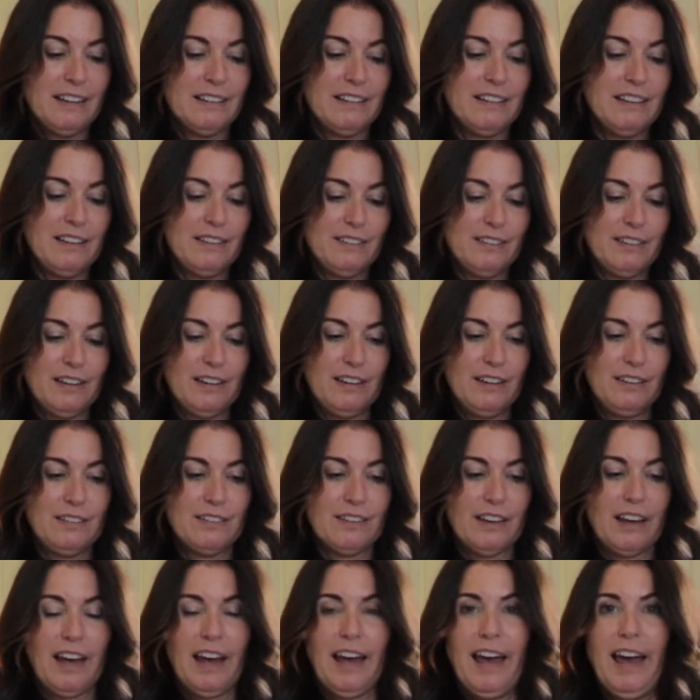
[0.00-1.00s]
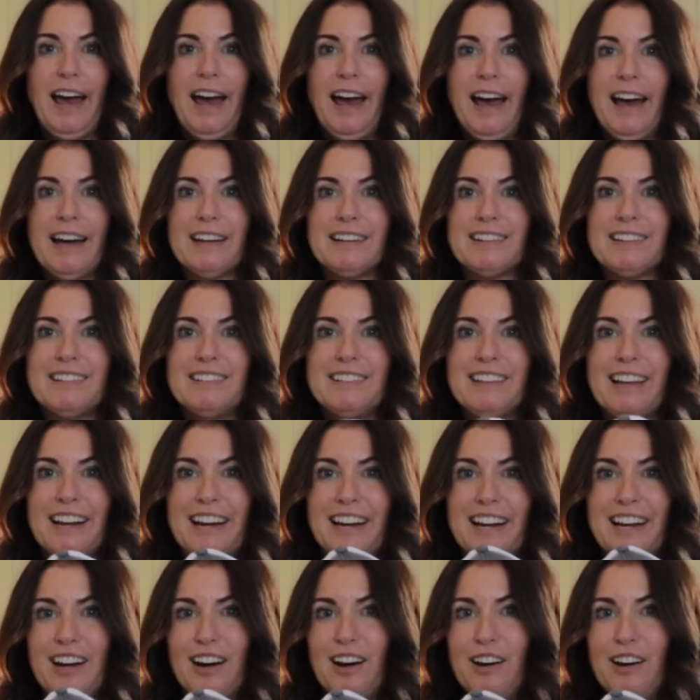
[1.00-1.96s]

this is a hat that I